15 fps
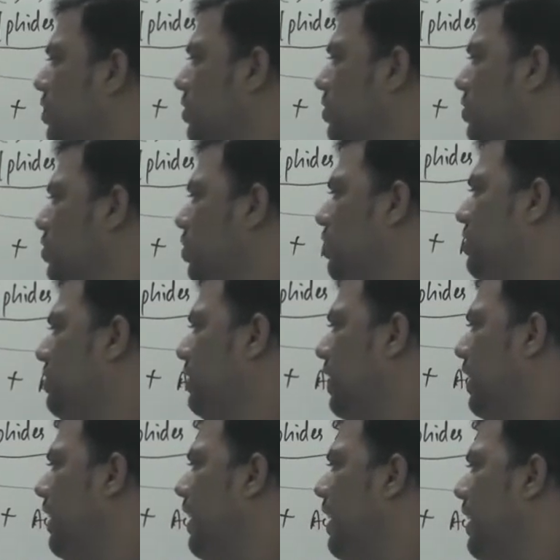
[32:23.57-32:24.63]
so
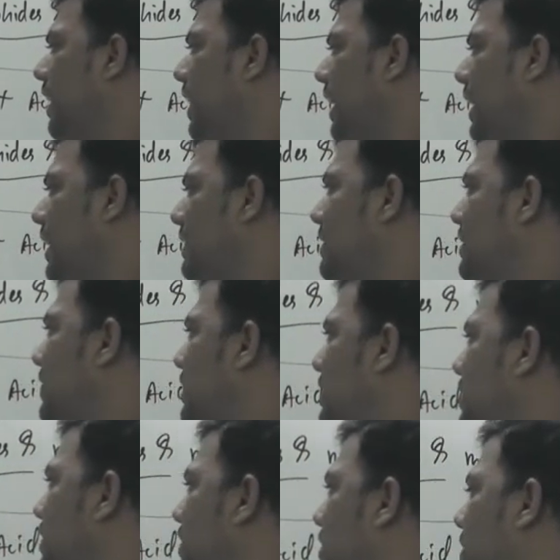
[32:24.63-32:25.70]

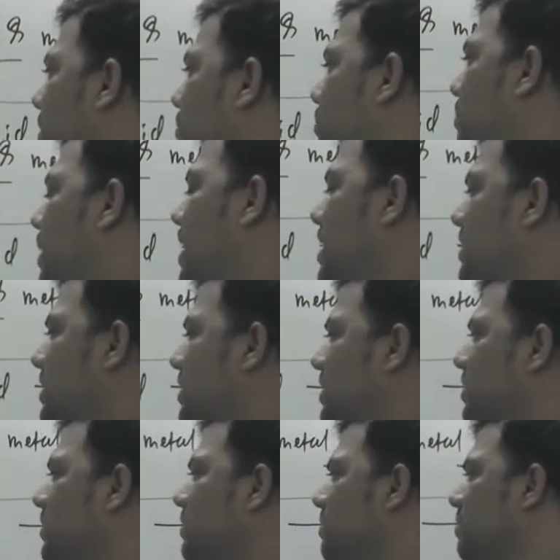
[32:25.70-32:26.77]
ZnS
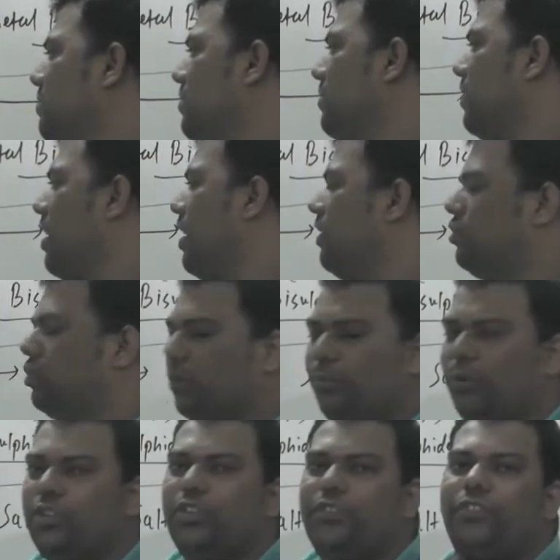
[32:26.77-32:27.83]
plus,
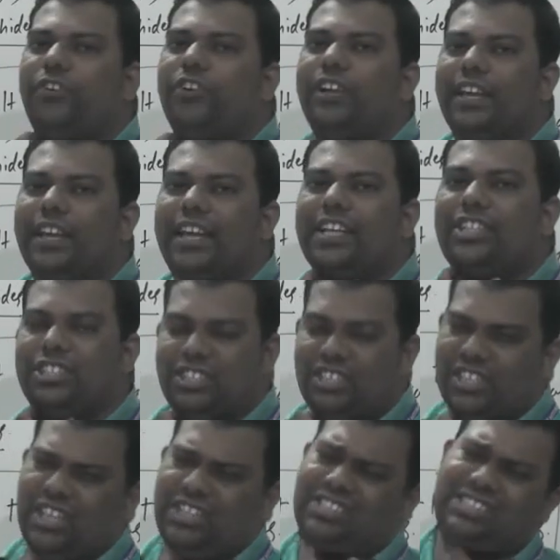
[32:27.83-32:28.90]
suppose if you take
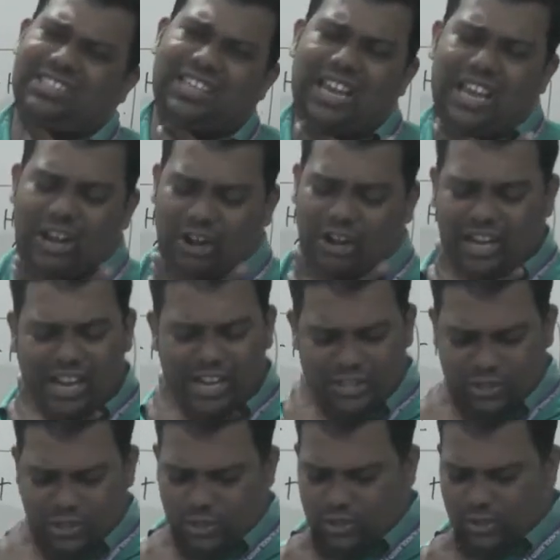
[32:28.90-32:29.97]
HCl or
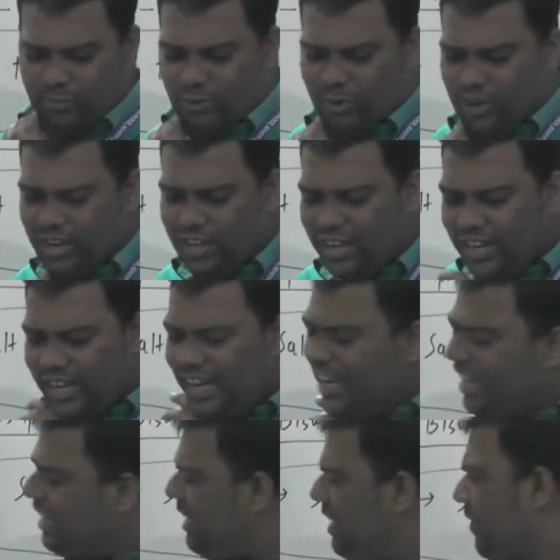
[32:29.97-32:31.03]
H2, suppose
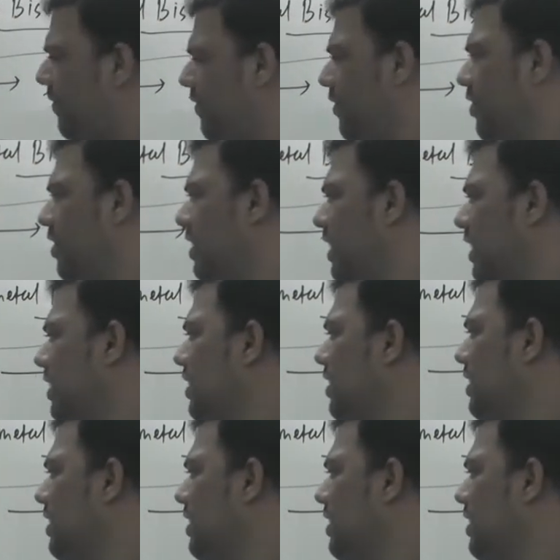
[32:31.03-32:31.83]
any if you take